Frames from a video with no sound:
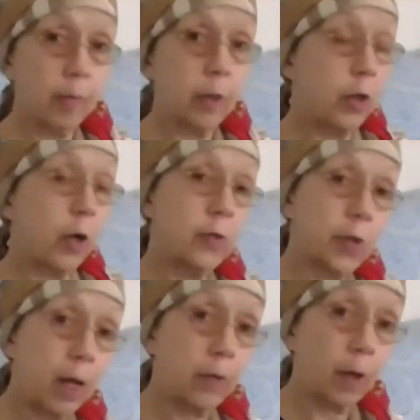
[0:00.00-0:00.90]
You don't
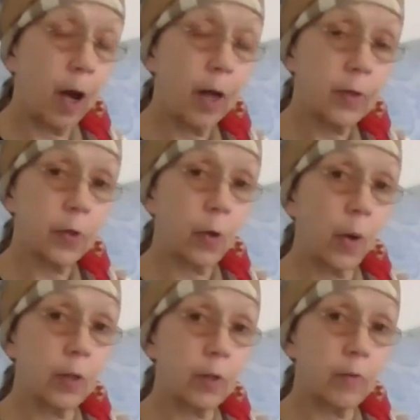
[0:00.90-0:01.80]
take the
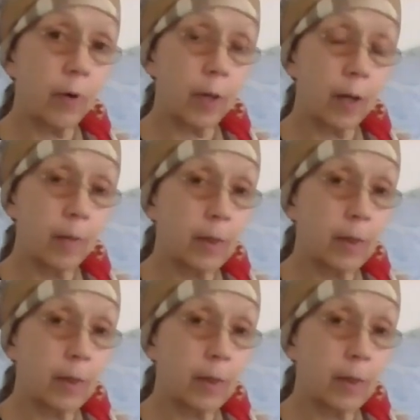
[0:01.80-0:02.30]
consequence for them.